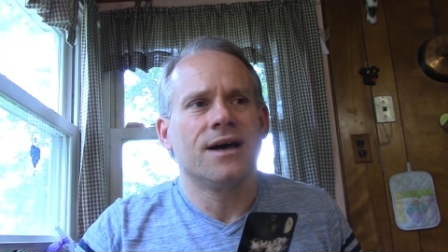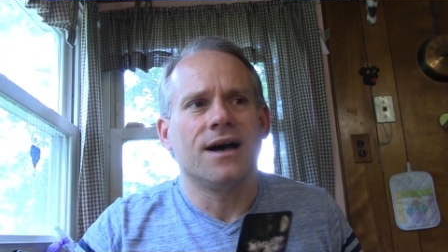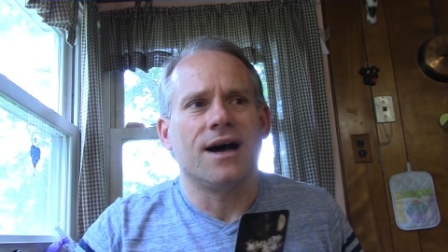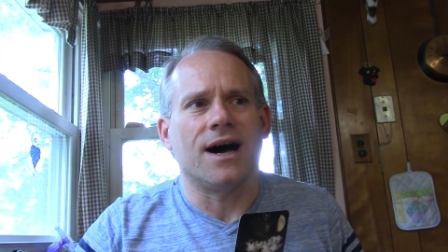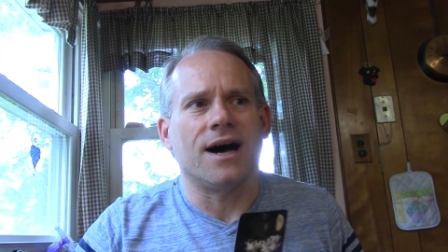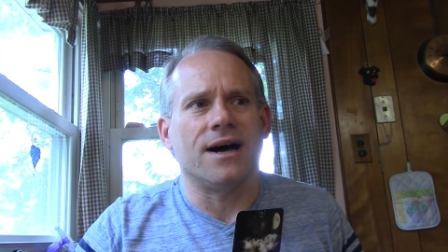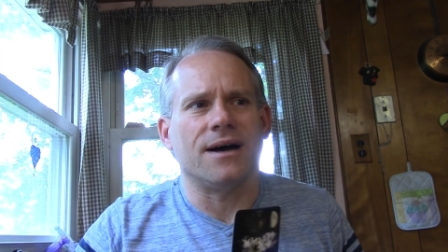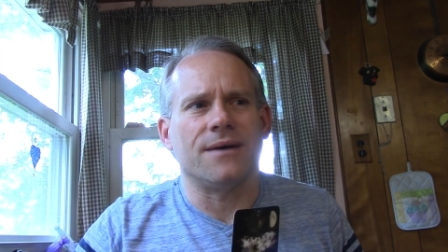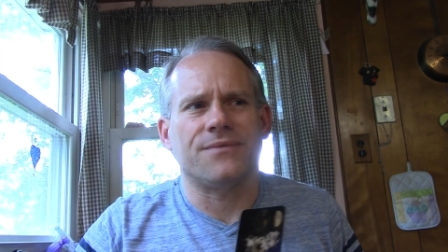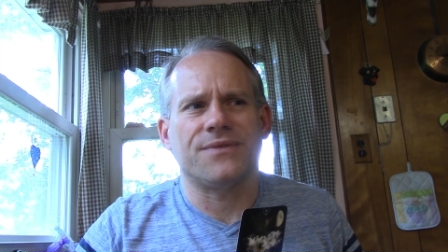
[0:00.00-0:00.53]

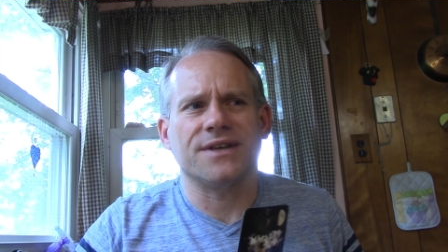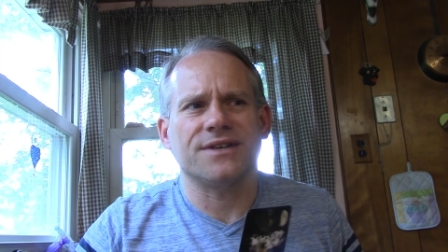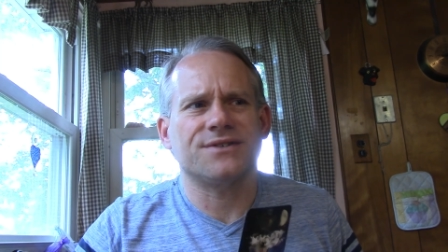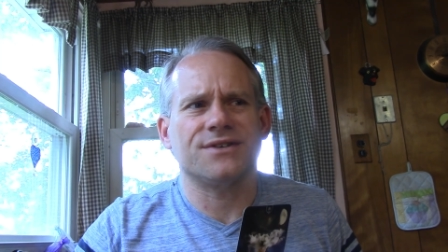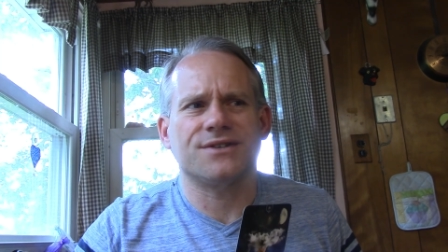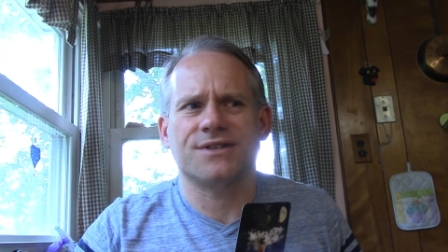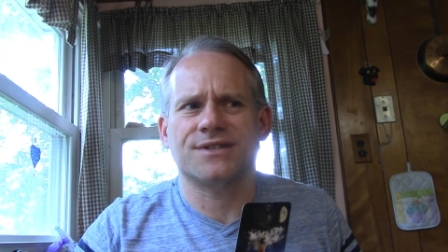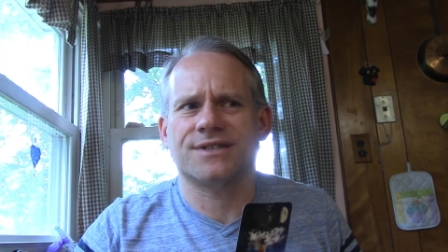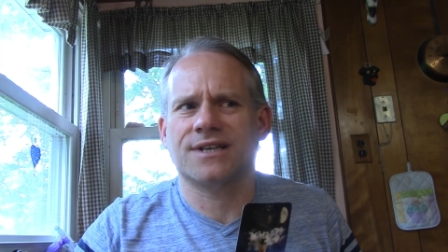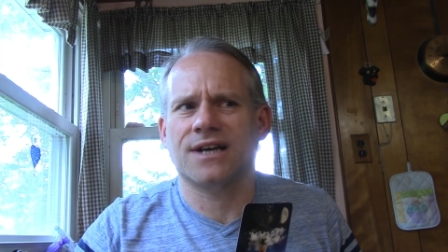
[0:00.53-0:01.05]
Uh, things
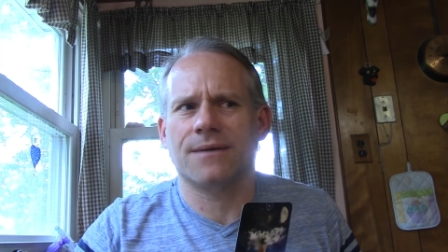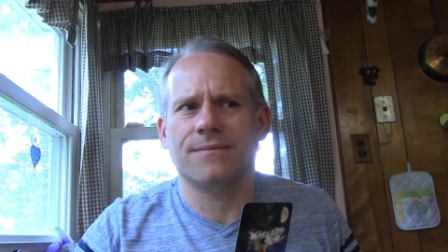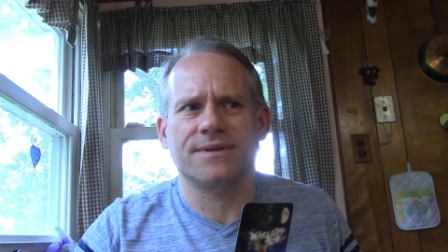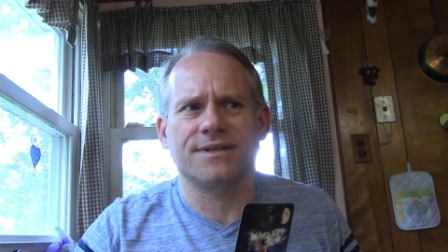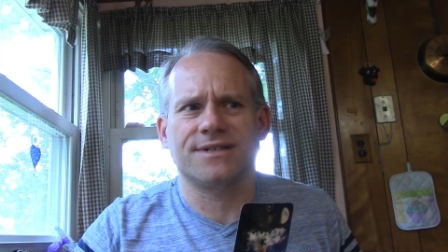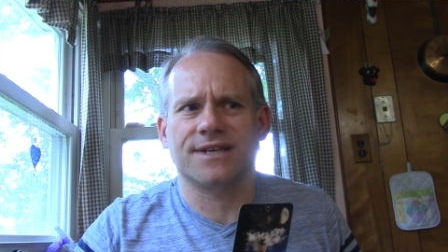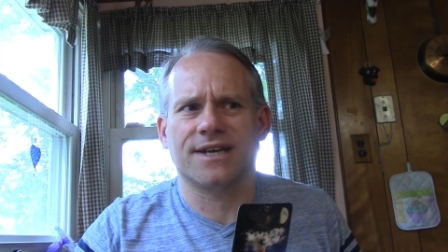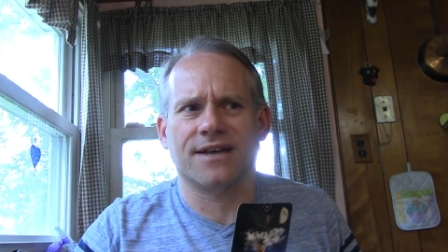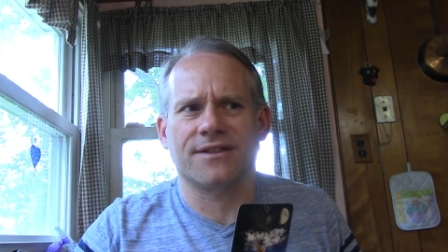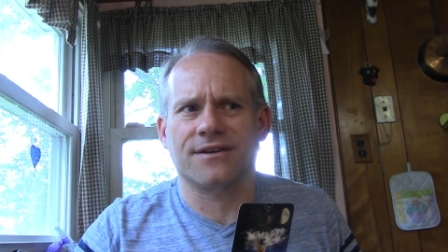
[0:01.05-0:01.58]
are just coming
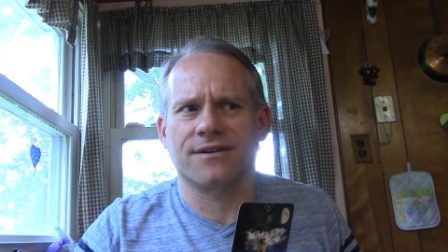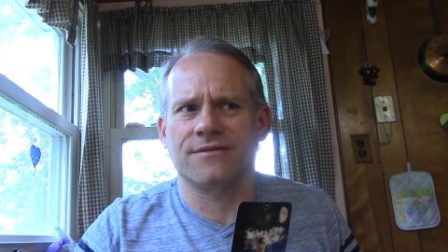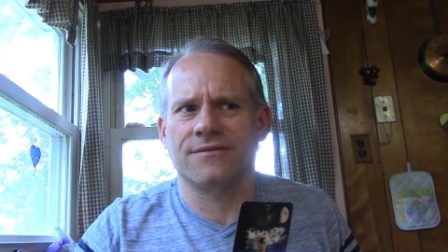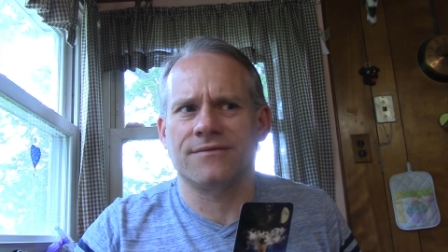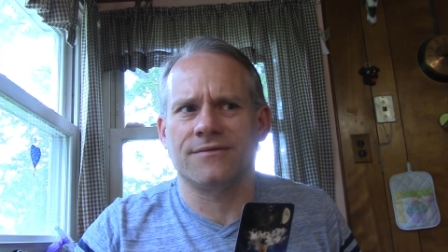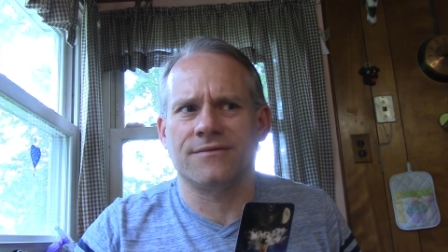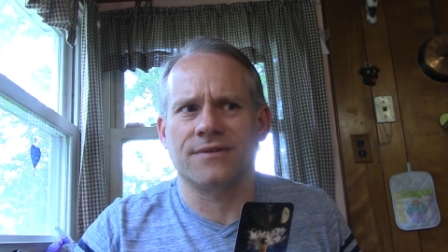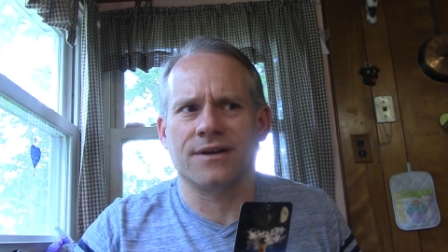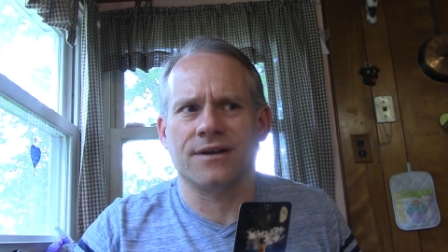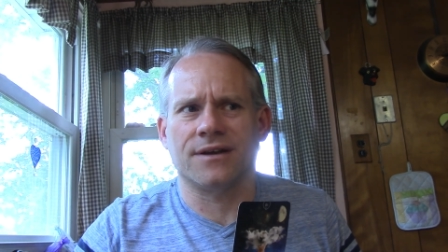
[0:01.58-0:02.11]
together
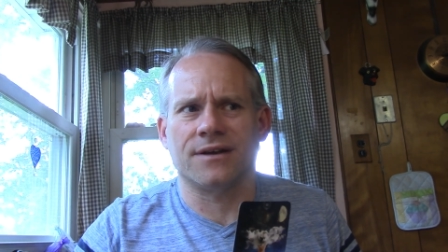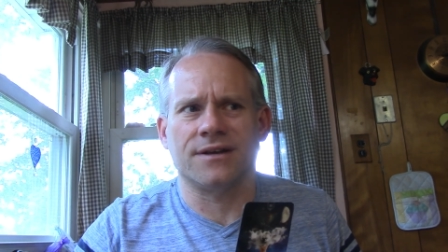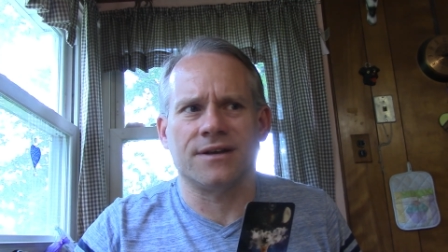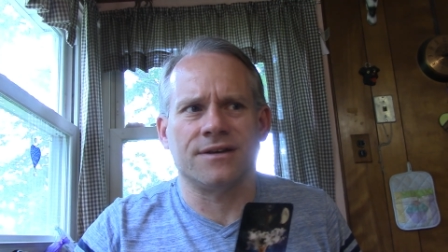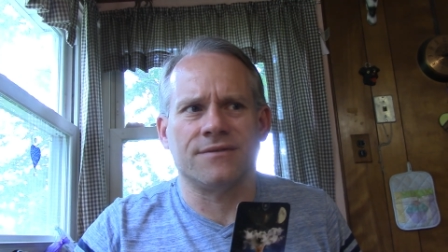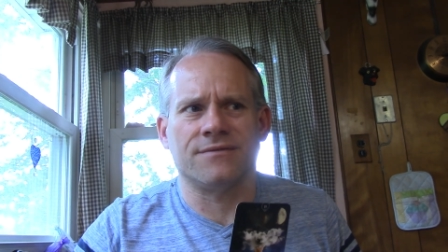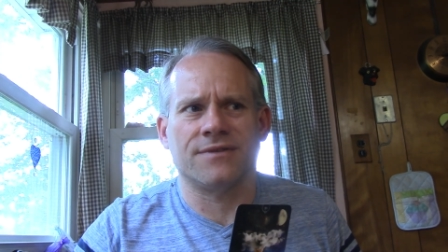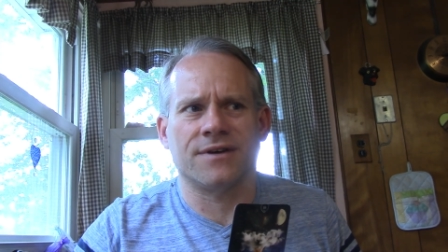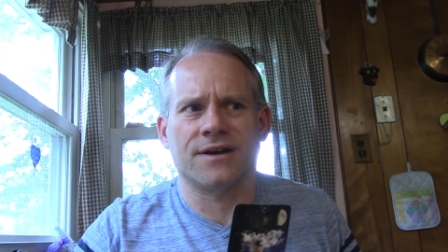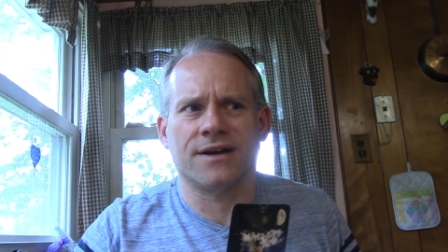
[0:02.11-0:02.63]
in
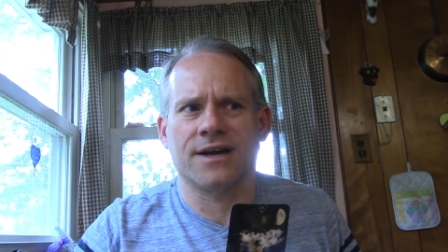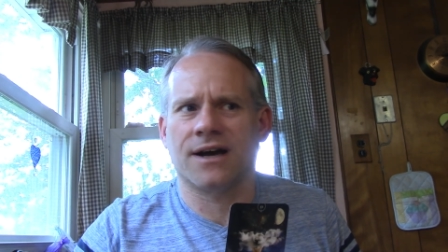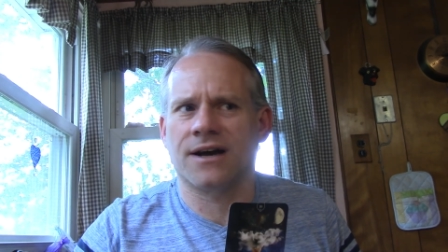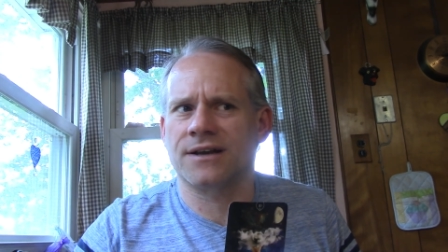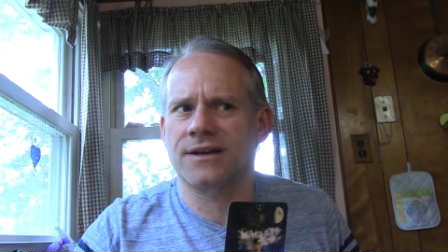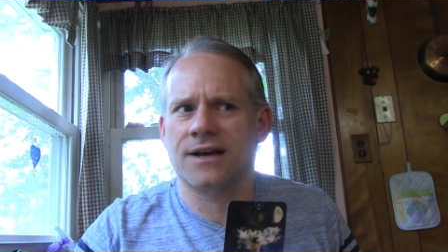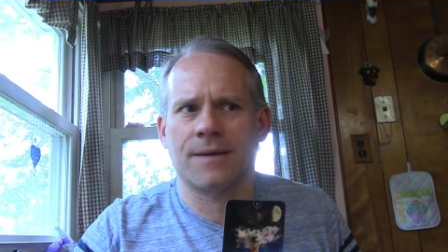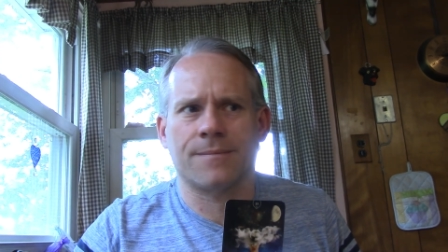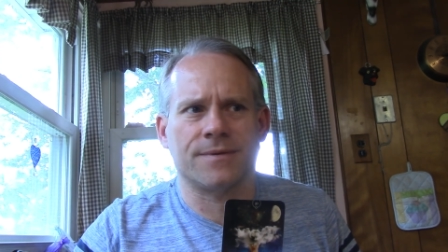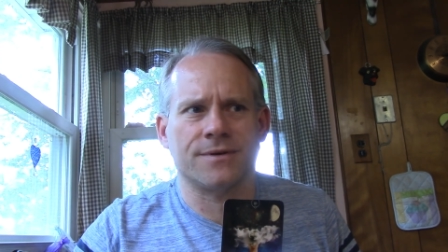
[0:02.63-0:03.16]
a very
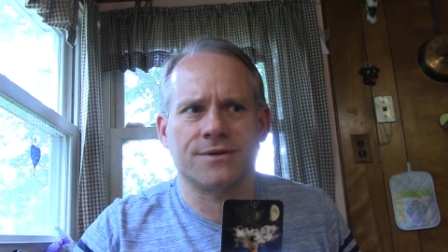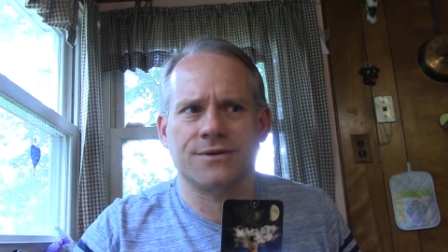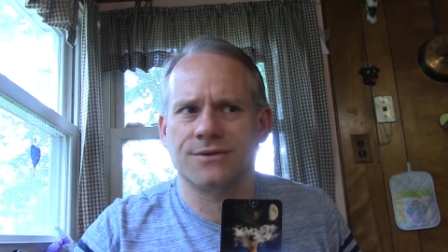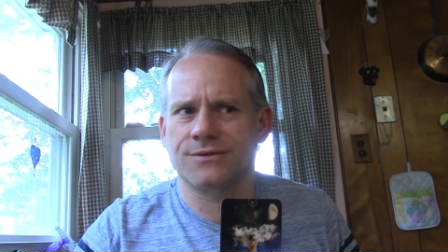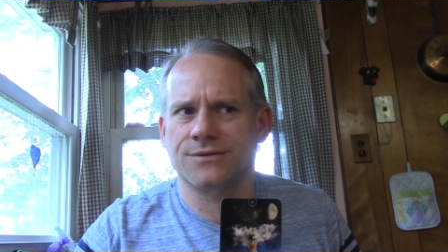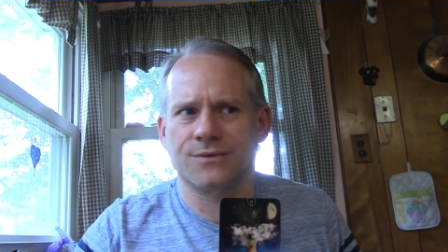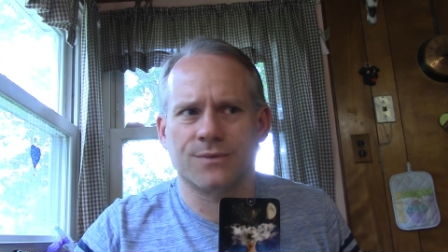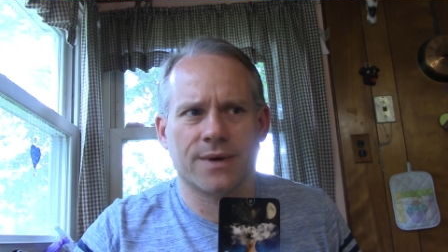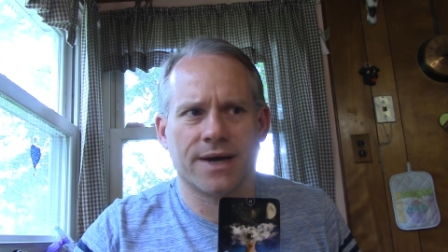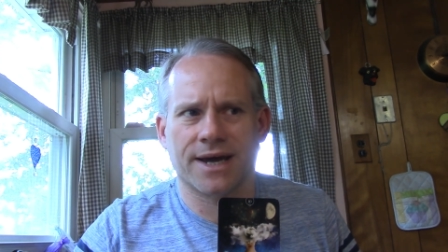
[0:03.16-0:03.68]

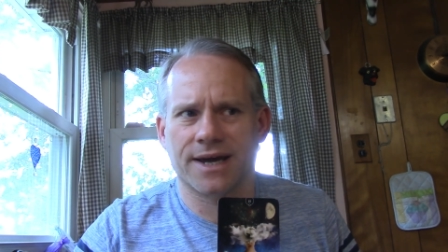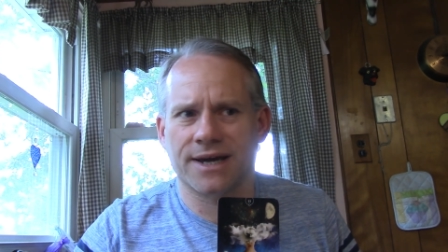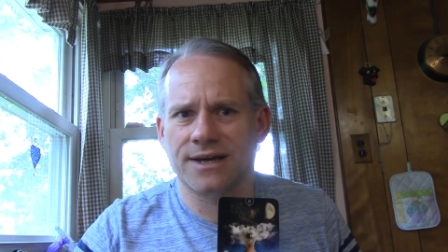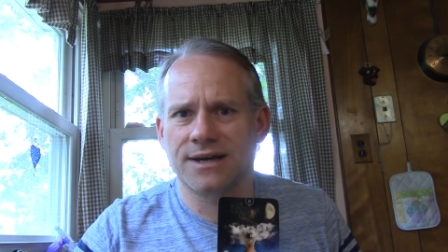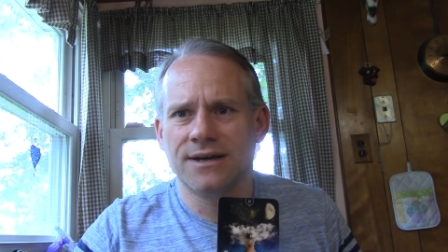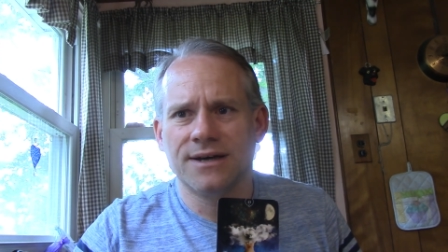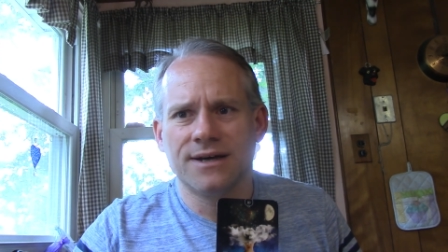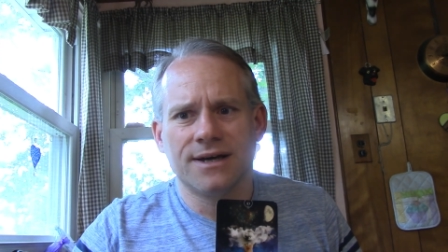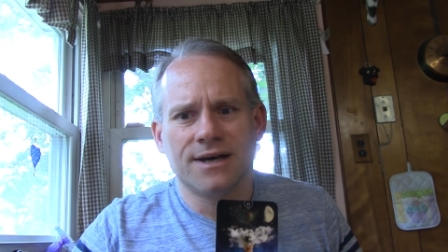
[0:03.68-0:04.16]
unopportune way.